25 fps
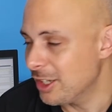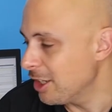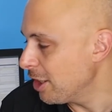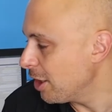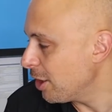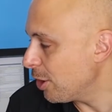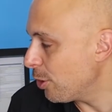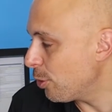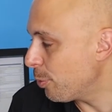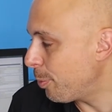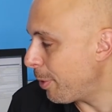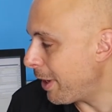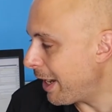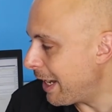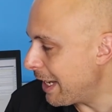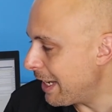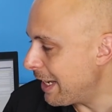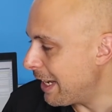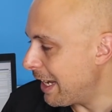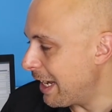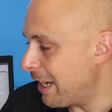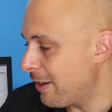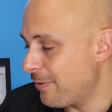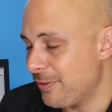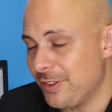You're paying
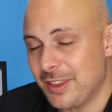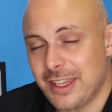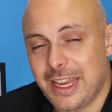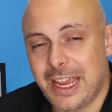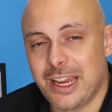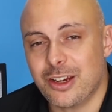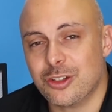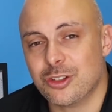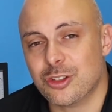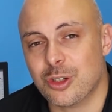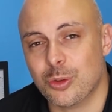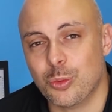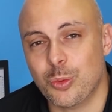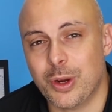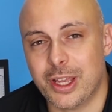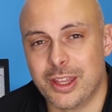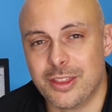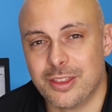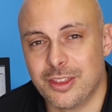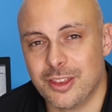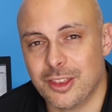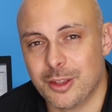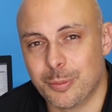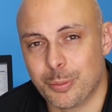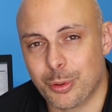here for the extra
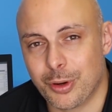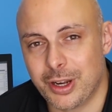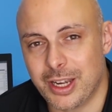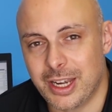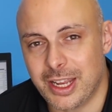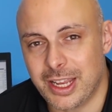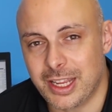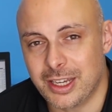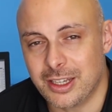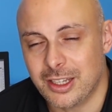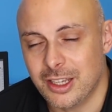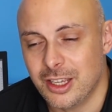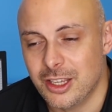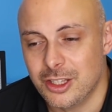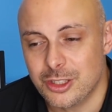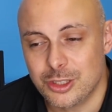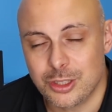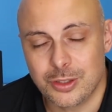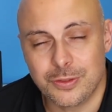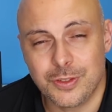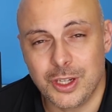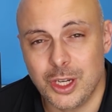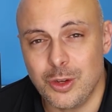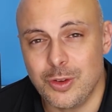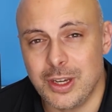width of the print head. So
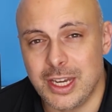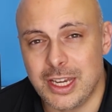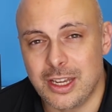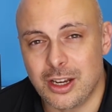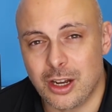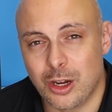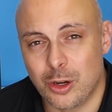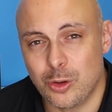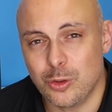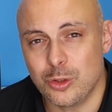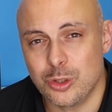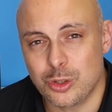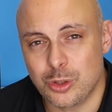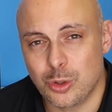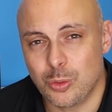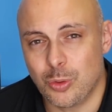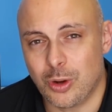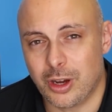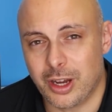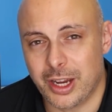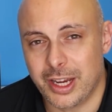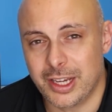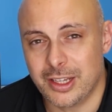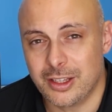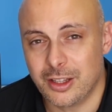if you need ultra
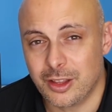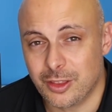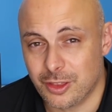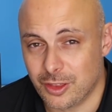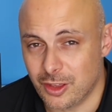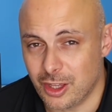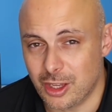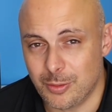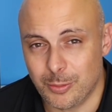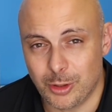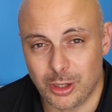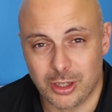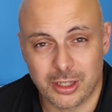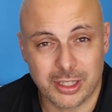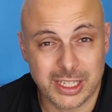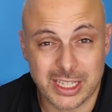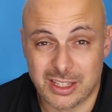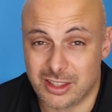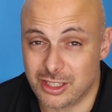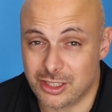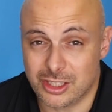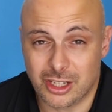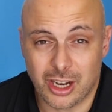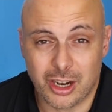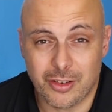wide thermal,
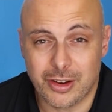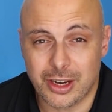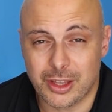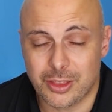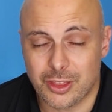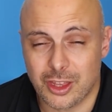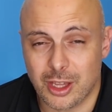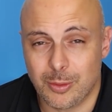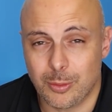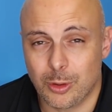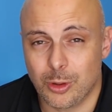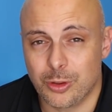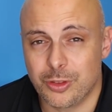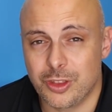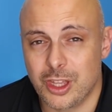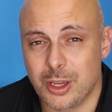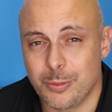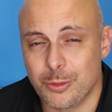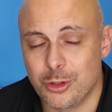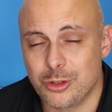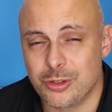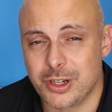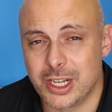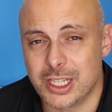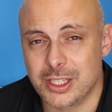either direct thermal or
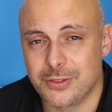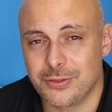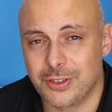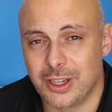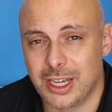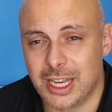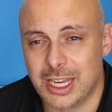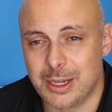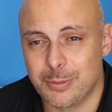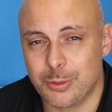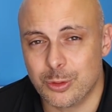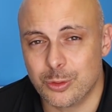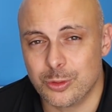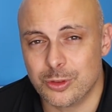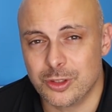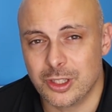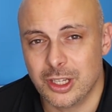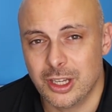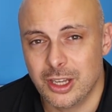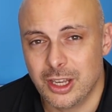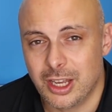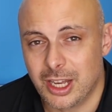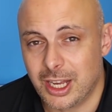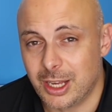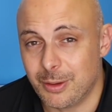thermal transfer labels,
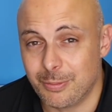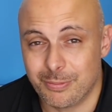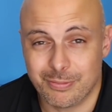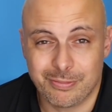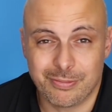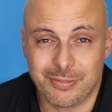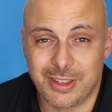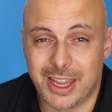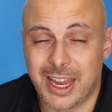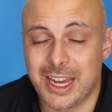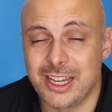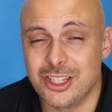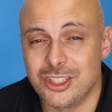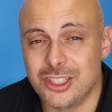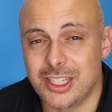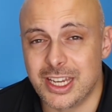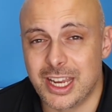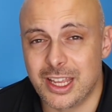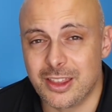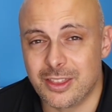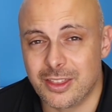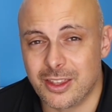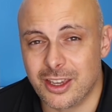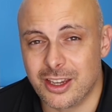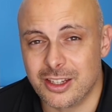the
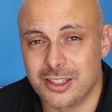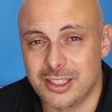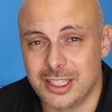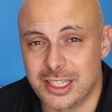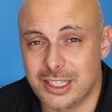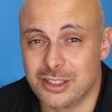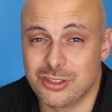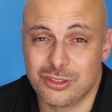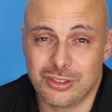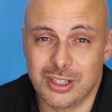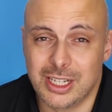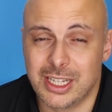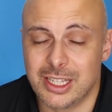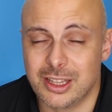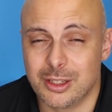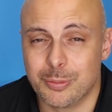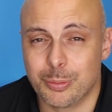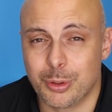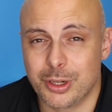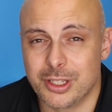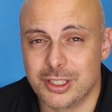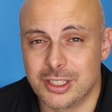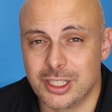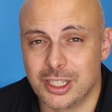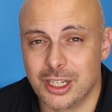HD830 is really the
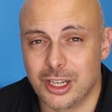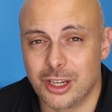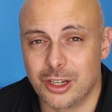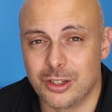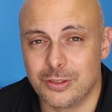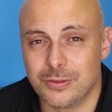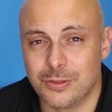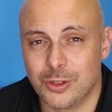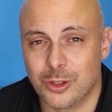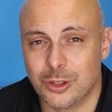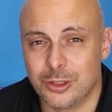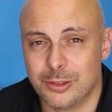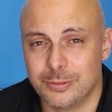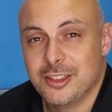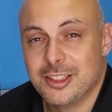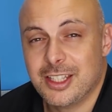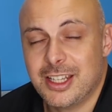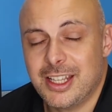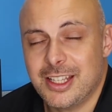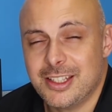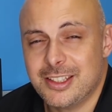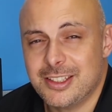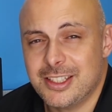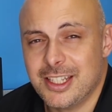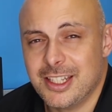printer to go for. So
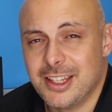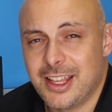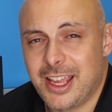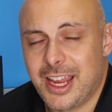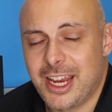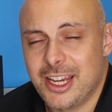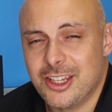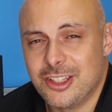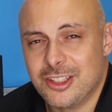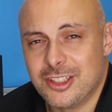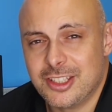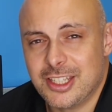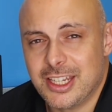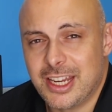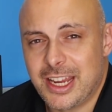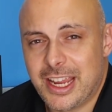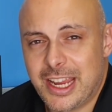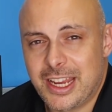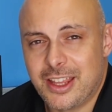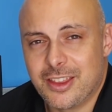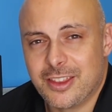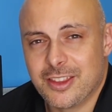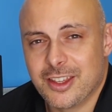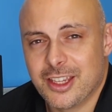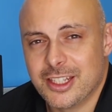let's see the
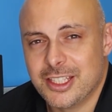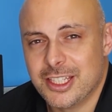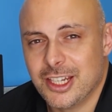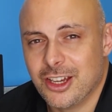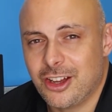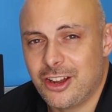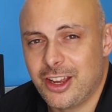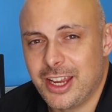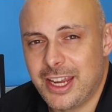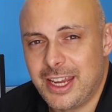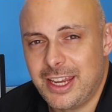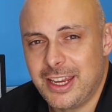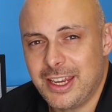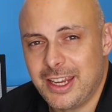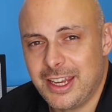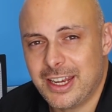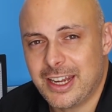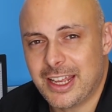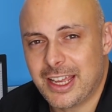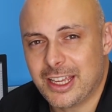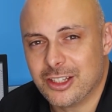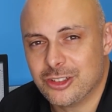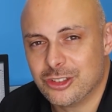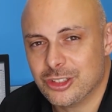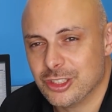HD830i in
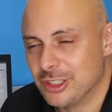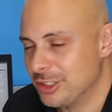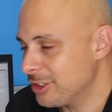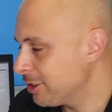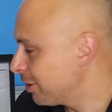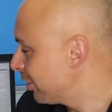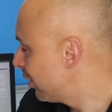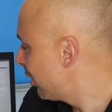action.